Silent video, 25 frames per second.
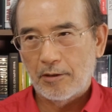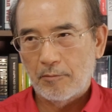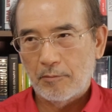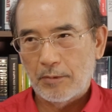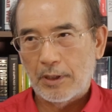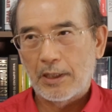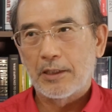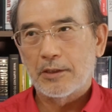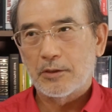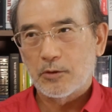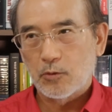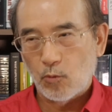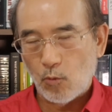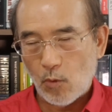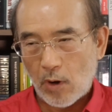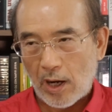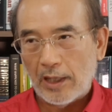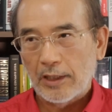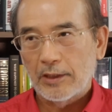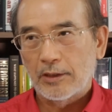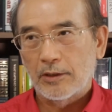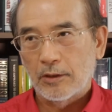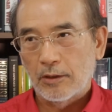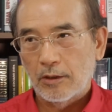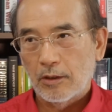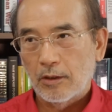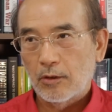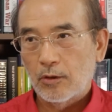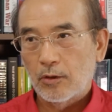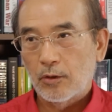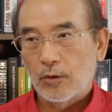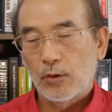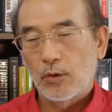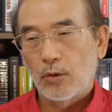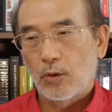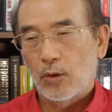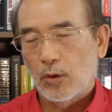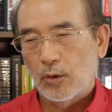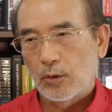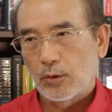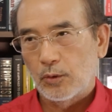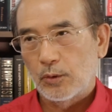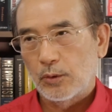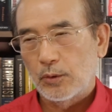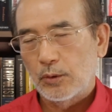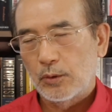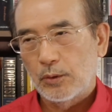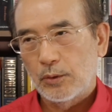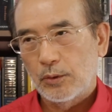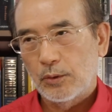But it's 1
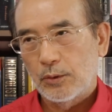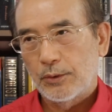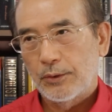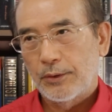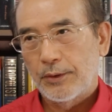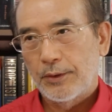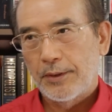Do,